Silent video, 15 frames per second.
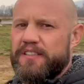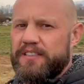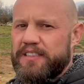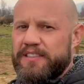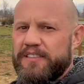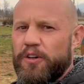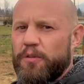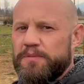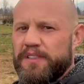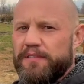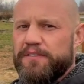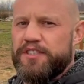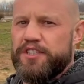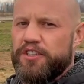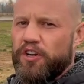These homes are
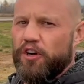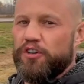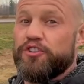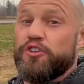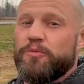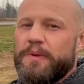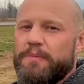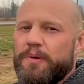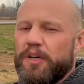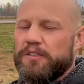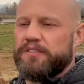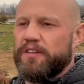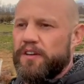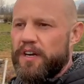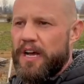to be built,
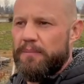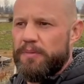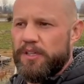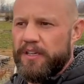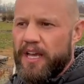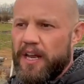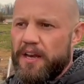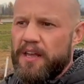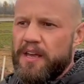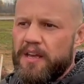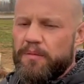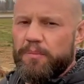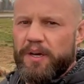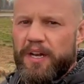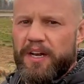so they're not built yet,
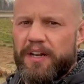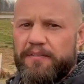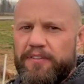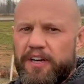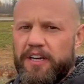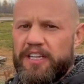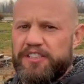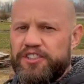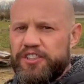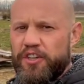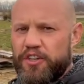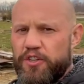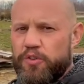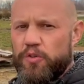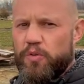but I figured I'd show
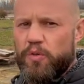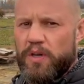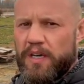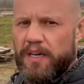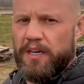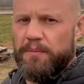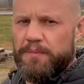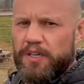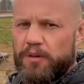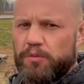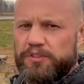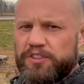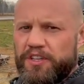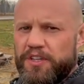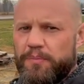you, we'll
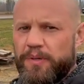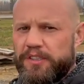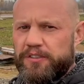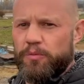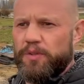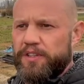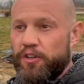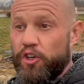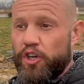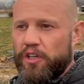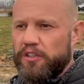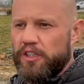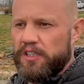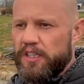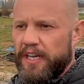show you the picture of what they're going to
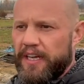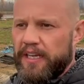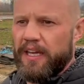look like.